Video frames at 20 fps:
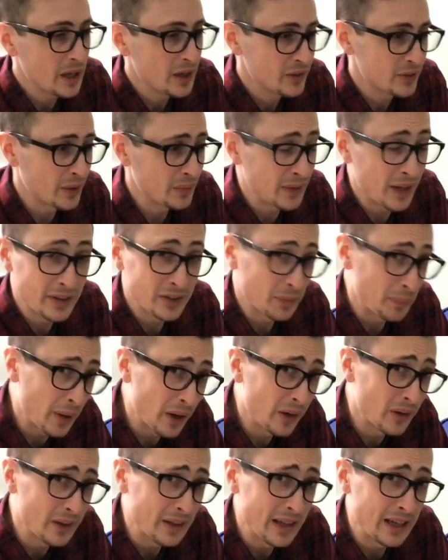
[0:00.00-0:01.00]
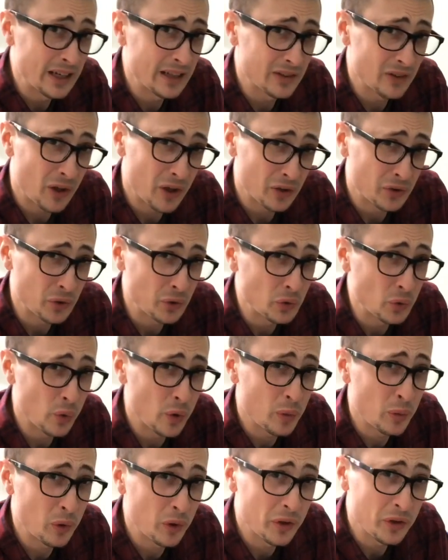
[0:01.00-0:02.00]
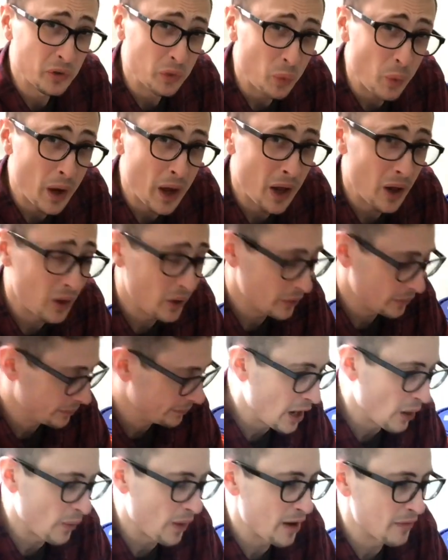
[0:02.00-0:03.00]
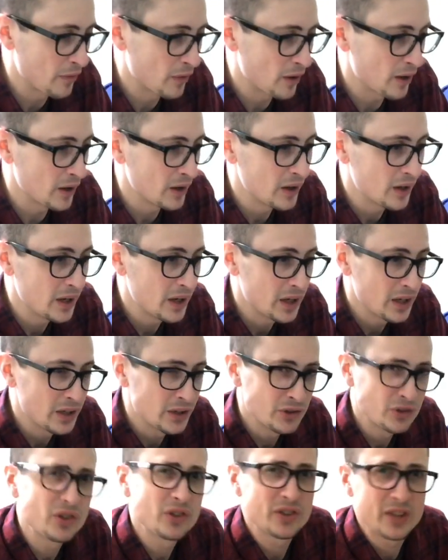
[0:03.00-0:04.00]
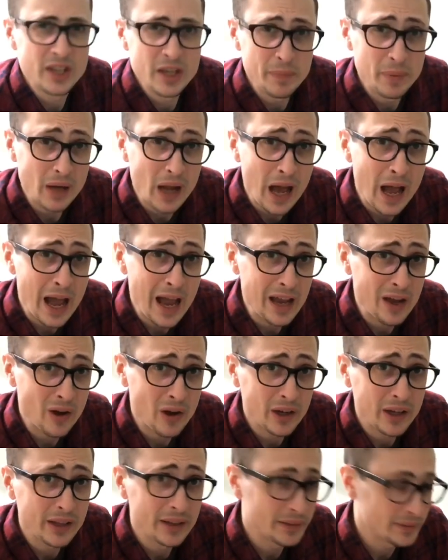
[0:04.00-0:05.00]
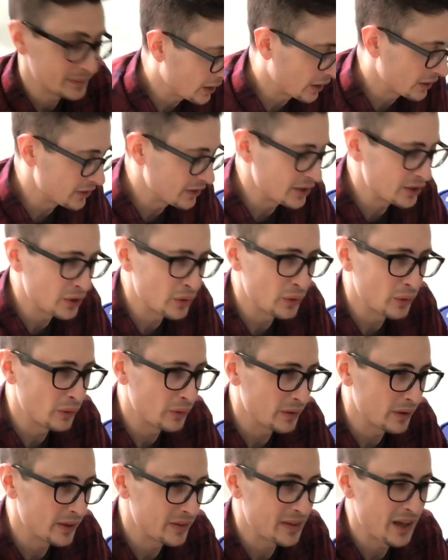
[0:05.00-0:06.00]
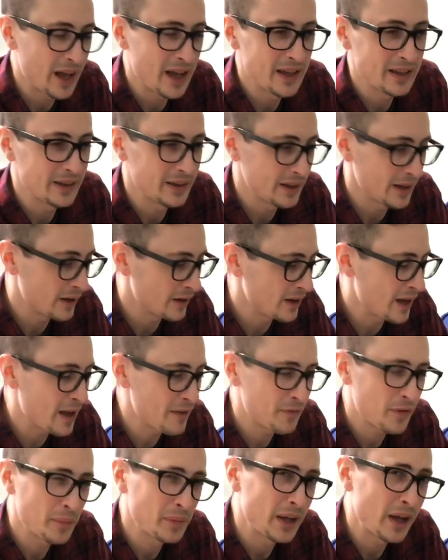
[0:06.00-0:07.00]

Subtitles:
sometimes apparently that is also normal as well. However, you just keep an eye on it, because they're not from